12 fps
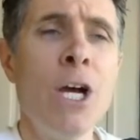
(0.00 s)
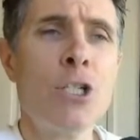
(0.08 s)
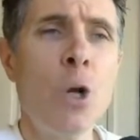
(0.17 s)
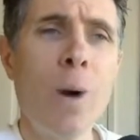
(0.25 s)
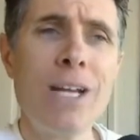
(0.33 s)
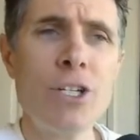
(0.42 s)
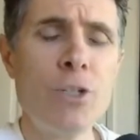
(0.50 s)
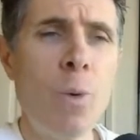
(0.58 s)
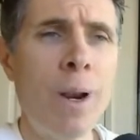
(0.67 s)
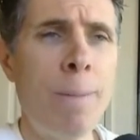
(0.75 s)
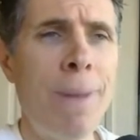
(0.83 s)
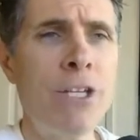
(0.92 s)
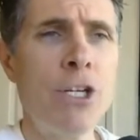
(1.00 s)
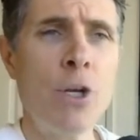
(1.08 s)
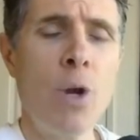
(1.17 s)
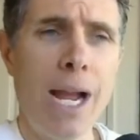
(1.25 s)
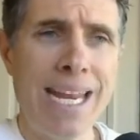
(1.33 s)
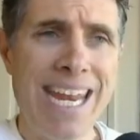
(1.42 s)
so i just want to
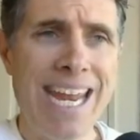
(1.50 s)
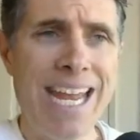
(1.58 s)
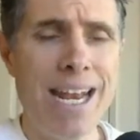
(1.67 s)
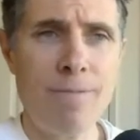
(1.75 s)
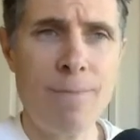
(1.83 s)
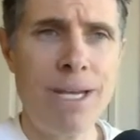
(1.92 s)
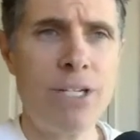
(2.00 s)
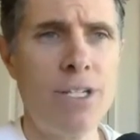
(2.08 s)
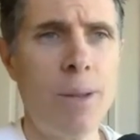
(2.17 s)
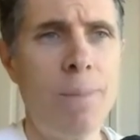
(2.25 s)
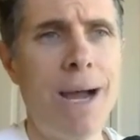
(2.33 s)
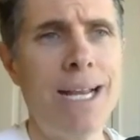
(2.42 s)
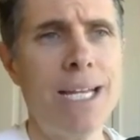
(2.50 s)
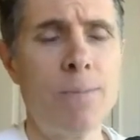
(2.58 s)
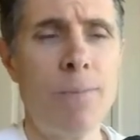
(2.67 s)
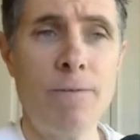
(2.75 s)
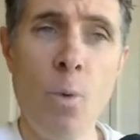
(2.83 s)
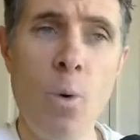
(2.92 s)
mention again i've mentioned this on the podcast
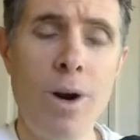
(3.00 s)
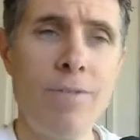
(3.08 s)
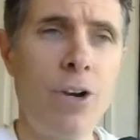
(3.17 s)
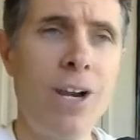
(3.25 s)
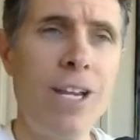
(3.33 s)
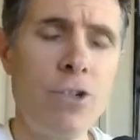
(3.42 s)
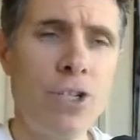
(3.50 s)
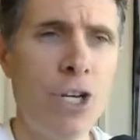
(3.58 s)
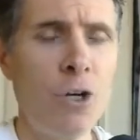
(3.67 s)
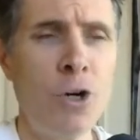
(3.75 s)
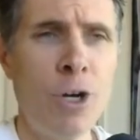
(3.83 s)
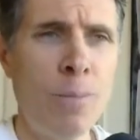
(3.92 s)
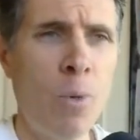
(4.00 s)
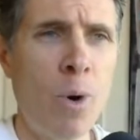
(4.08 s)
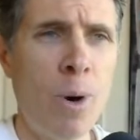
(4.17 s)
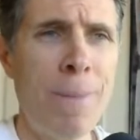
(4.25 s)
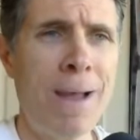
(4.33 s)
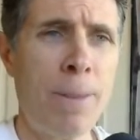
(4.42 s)
before if you're interested in learning more
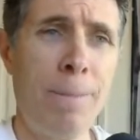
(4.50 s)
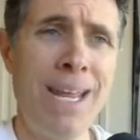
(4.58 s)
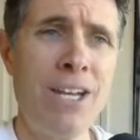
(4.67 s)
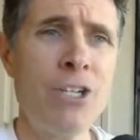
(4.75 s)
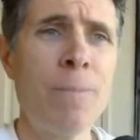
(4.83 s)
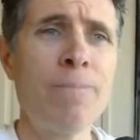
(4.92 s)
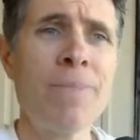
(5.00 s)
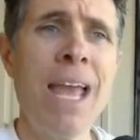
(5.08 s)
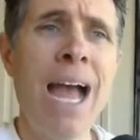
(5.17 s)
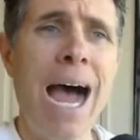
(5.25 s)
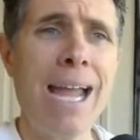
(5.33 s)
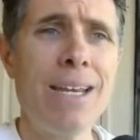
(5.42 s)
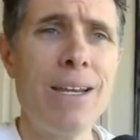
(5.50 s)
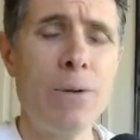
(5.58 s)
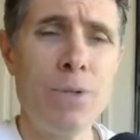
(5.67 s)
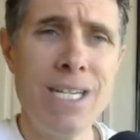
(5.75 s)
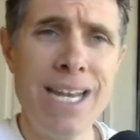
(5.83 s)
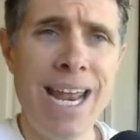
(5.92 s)
about the pinch i
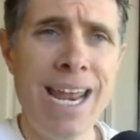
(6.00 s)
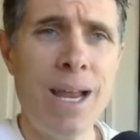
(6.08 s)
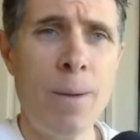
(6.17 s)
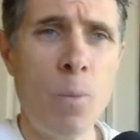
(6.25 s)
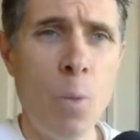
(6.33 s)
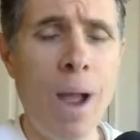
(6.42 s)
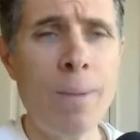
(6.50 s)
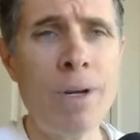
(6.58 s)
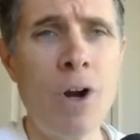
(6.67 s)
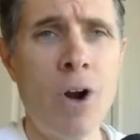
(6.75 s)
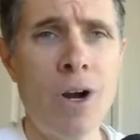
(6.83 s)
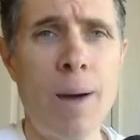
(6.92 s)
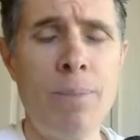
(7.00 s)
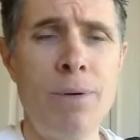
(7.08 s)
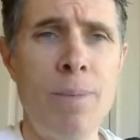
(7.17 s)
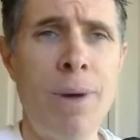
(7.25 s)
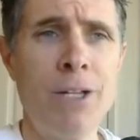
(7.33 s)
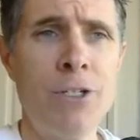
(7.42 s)
did a um, webinar a
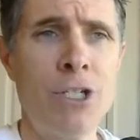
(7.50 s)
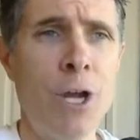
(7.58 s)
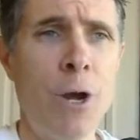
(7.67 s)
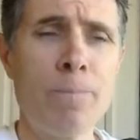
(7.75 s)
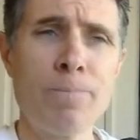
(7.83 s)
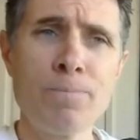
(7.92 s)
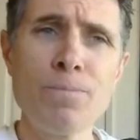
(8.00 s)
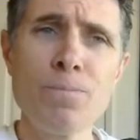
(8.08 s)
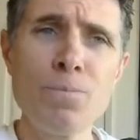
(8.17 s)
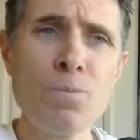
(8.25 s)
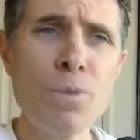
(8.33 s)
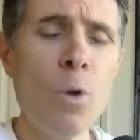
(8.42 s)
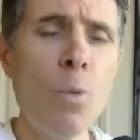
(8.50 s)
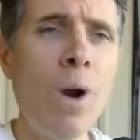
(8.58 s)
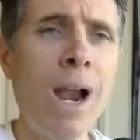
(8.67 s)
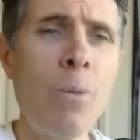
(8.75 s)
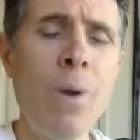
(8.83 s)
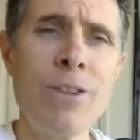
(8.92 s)
couple of months ago where
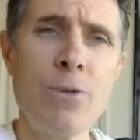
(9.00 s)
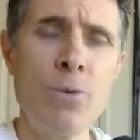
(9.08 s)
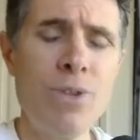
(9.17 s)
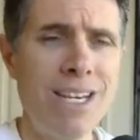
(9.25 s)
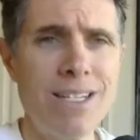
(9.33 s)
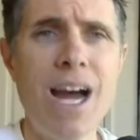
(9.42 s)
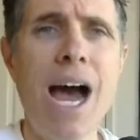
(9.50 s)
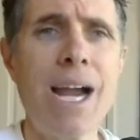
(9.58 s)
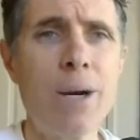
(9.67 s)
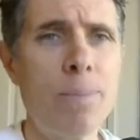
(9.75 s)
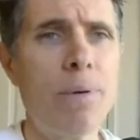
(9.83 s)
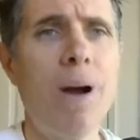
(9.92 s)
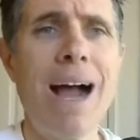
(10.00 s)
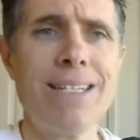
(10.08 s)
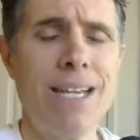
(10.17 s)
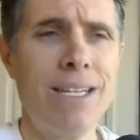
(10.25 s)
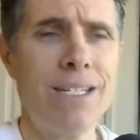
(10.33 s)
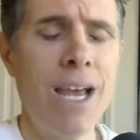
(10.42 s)
I went through the entire
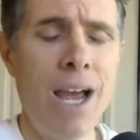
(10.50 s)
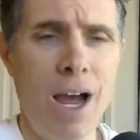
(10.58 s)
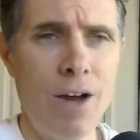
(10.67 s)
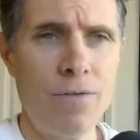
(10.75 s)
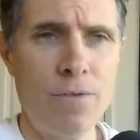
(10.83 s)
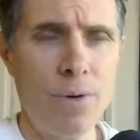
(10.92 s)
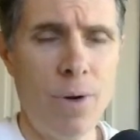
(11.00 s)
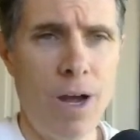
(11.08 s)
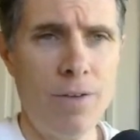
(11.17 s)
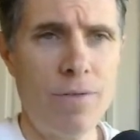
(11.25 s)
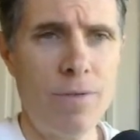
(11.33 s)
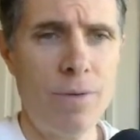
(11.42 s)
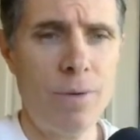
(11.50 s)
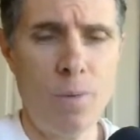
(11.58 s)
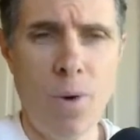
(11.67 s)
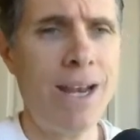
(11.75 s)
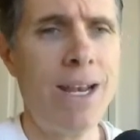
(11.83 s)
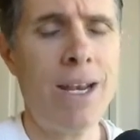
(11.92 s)
process of of
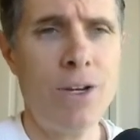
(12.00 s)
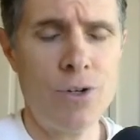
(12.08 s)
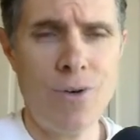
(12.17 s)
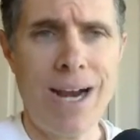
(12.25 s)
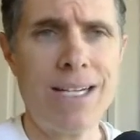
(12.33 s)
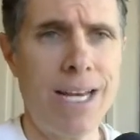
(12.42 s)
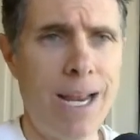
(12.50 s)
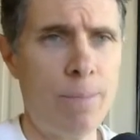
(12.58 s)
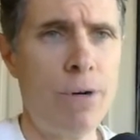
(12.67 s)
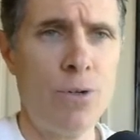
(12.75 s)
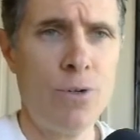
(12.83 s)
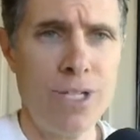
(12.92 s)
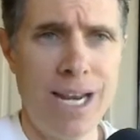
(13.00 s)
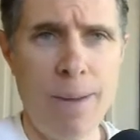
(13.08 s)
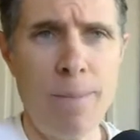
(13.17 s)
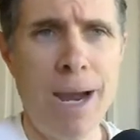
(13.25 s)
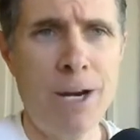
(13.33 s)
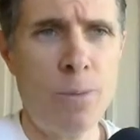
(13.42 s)
writing, directing, and producing a
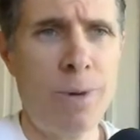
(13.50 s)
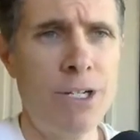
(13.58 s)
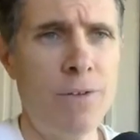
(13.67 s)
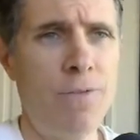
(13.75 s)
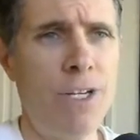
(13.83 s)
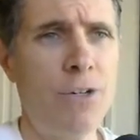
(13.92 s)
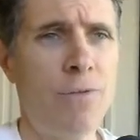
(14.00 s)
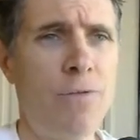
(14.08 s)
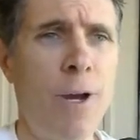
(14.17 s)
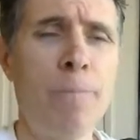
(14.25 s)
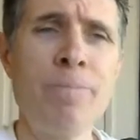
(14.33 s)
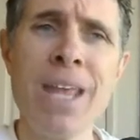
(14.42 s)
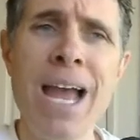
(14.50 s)
micro budget feature film.